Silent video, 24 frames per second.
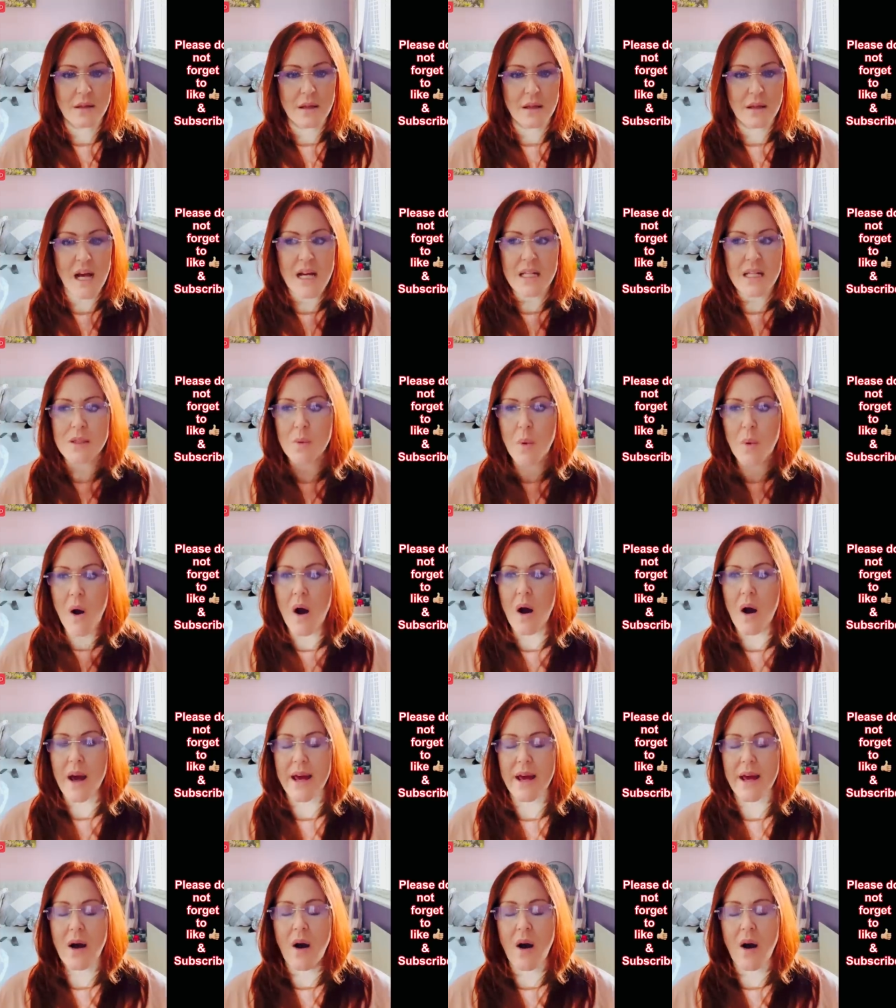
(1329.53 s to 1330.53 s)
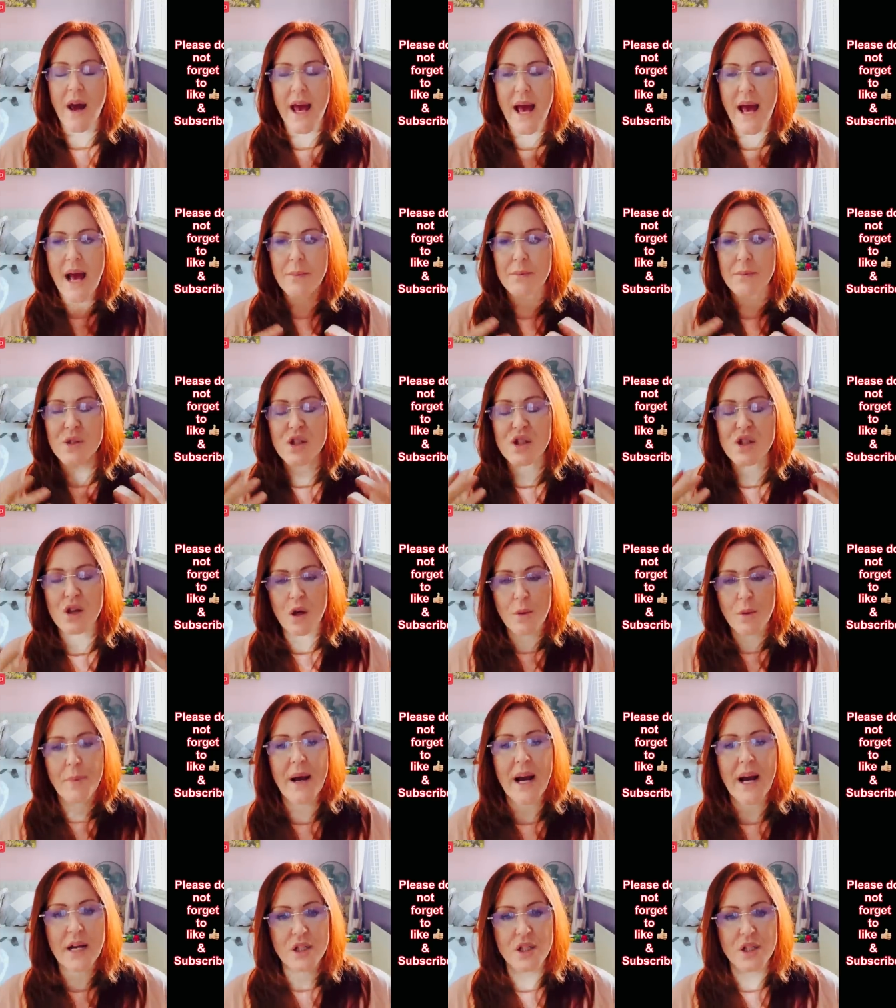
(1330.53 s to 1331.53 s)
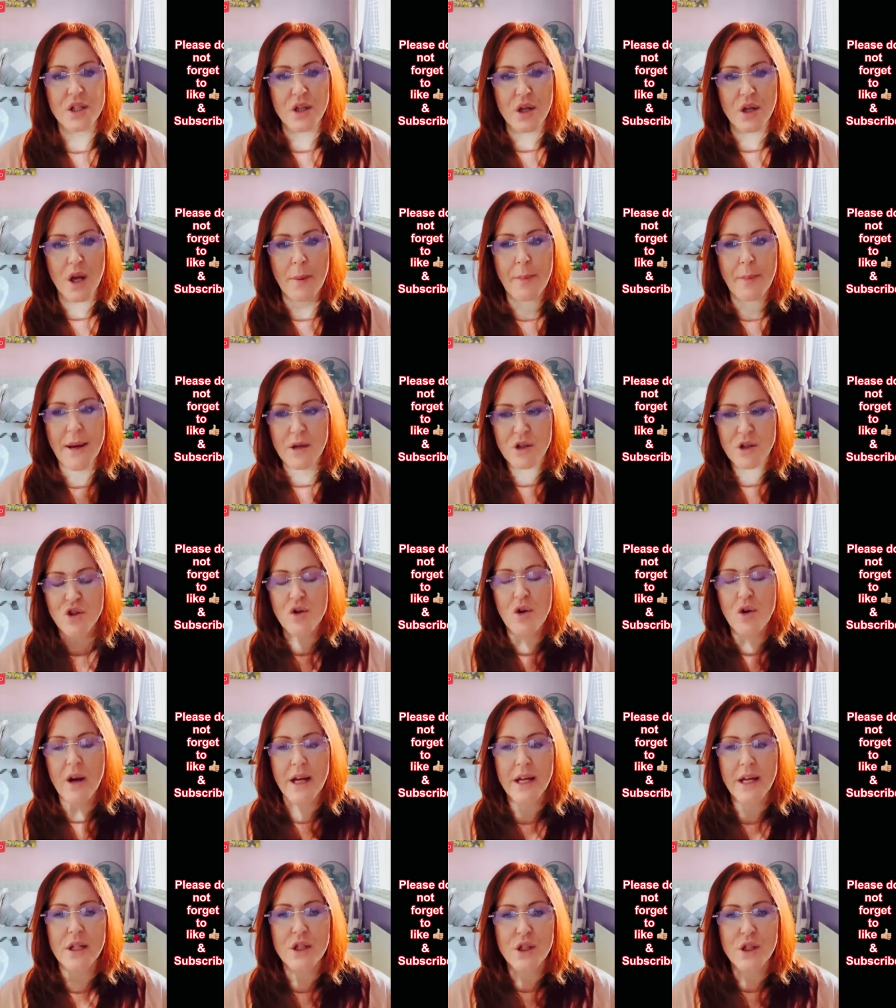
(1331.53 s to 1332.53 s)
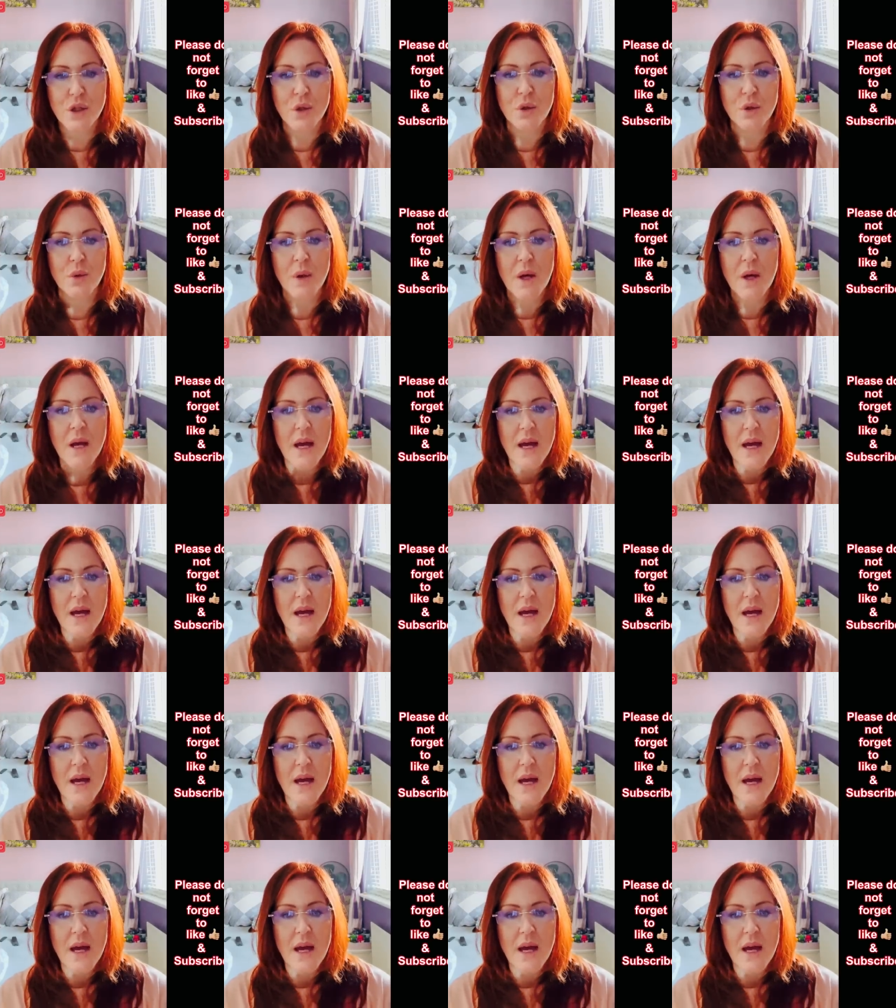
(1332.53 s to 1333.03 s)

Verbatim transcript: That's why I am so passionate about trying to